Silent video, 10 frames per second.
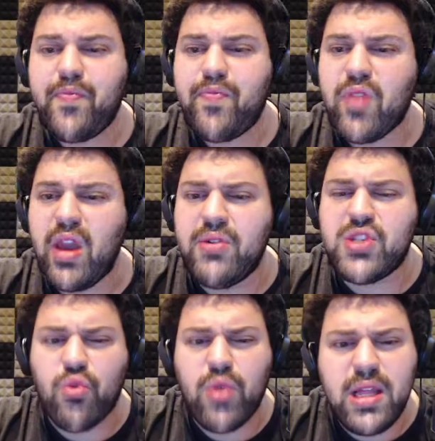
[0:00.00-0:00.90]
It was a
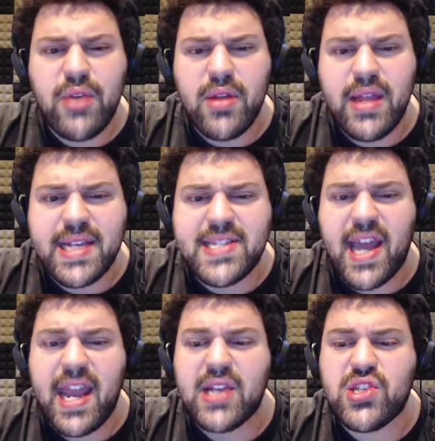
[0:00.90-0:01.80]
really, really
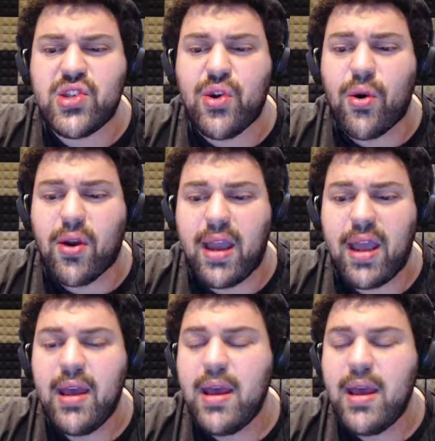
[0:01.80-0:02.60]
exciting story.